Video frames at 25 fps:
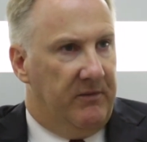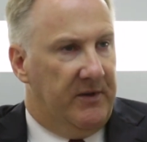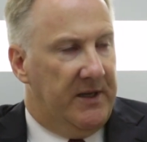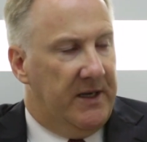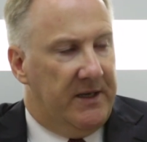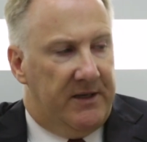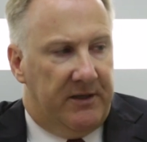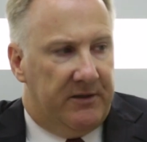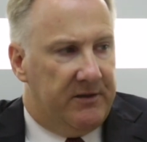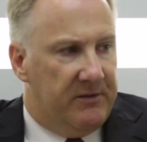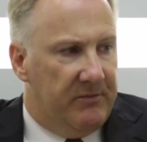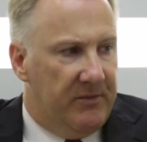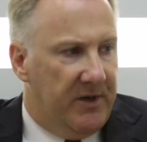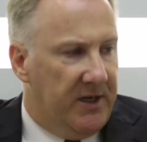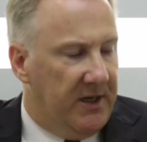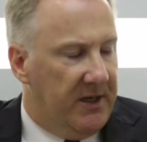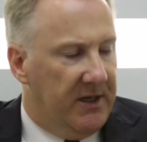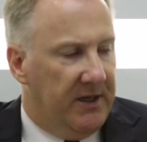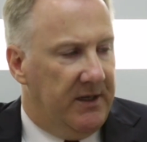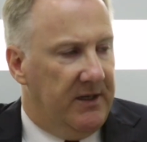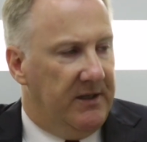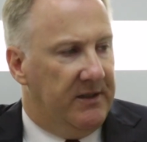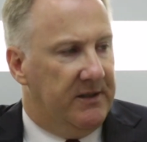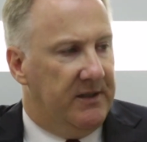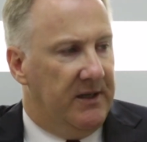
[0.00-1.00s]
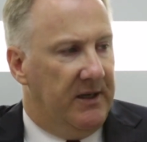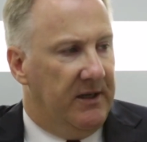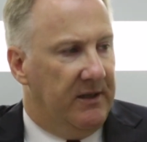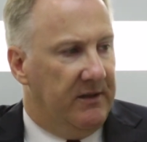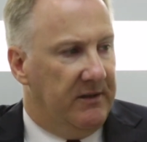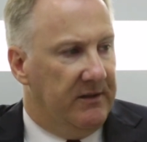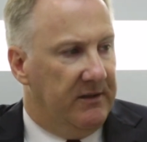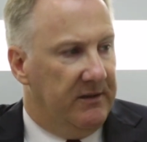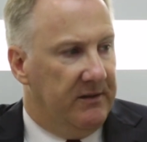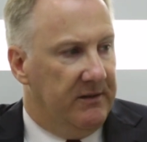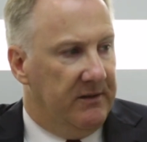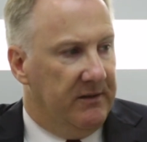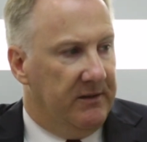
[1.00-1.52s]
That doesn't make any
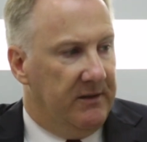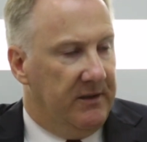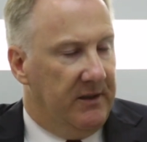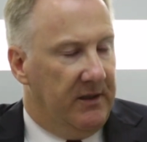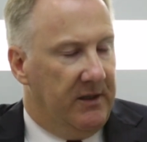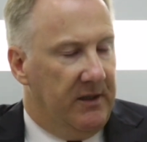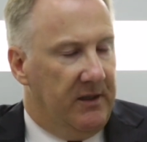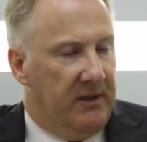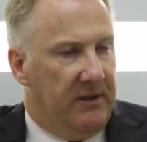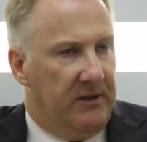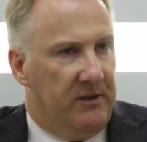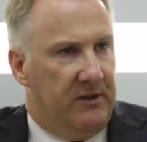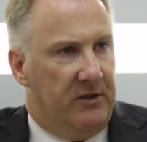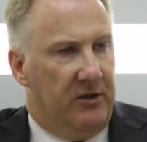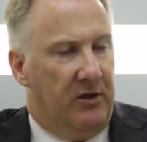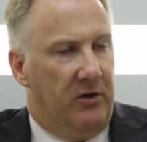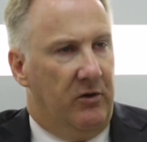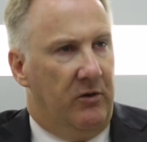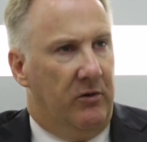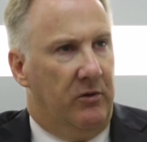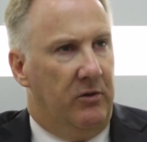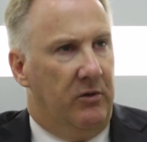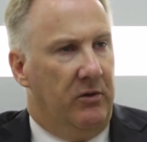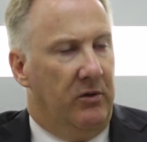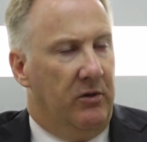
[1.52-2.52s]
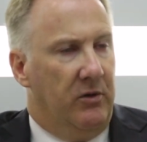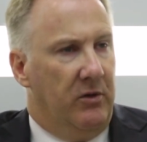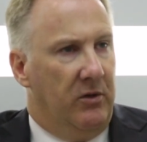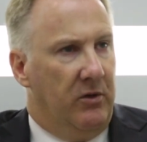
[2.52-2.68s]
sense. So